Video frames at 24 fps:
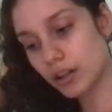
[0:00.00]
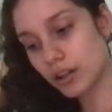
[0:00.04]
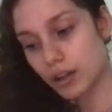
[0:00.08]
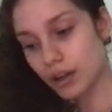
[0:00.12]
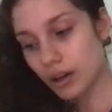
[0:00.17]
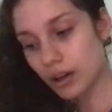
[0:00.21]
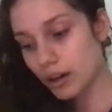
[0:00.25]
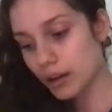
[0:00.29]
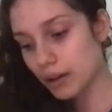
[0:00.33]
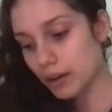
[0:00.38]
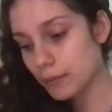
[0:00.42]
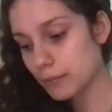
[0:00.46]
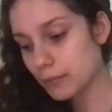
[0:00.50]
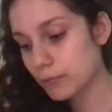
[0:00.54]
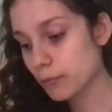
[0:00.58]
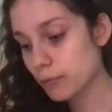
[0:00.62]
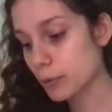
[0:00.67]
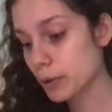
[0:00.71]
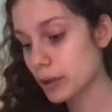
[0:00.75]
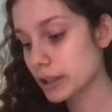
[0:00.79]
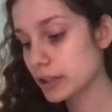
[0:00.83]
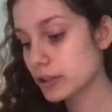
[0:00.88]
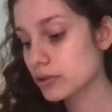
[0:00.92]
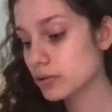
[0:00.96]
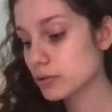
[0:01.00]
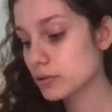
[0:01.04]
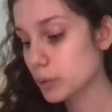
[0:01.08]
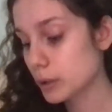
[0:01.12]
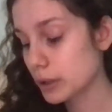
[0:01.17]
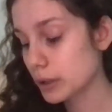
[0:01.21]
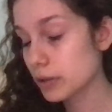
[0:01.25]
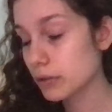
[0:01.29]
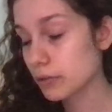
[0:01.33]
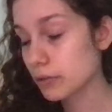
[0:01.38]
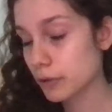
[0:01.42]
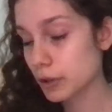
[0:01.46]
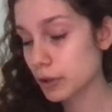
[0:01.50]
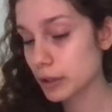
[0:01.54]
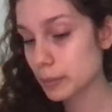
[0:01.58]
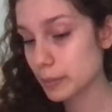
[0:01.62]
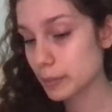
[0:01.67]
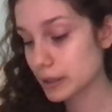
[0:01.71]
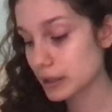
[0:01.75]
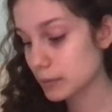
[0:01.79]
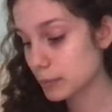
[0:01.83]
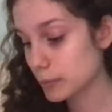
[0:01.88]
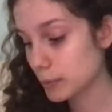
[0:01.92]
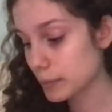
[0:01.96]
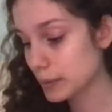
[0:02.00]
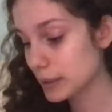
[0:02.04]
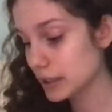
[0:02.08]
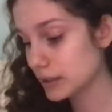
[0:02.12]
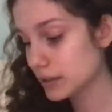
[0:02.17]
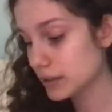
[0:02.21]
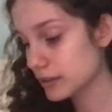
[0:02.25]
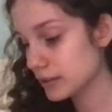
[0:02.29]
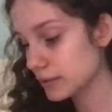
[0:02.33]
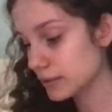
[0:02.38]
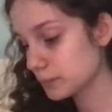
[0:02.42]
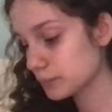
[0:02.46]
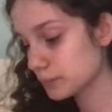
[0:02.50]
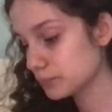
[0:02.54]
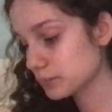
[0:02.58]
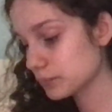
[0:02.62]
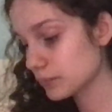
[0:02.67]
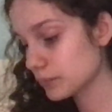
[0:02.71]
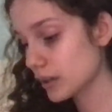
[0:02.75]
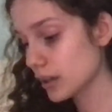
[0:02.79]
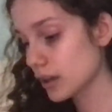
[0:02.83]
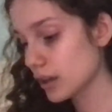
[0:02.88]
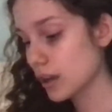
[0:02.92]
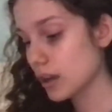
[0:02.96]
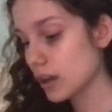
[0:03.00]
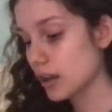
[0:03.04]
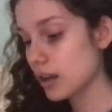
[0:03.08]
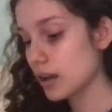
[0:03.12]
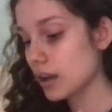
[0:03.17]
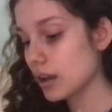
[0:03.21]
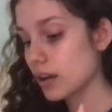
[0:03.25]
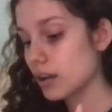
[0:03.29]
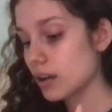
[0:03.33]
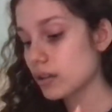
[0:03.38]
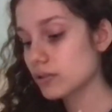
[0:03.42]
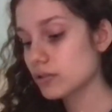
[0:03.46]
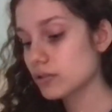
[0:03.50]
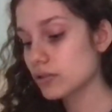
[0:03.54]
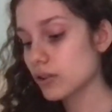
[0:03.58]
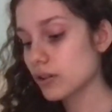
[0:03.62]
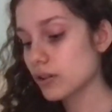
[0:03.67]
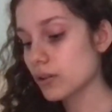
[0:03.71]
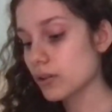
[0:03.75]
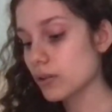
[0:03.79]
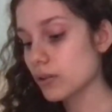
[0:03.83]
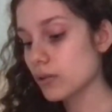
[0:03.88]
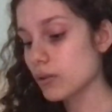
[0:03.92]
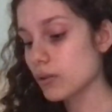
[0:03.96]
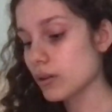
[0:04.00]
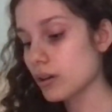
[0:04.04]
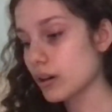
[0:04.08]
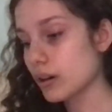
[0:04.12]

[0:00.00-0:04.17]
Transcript: 20 to 40 beats per minute. So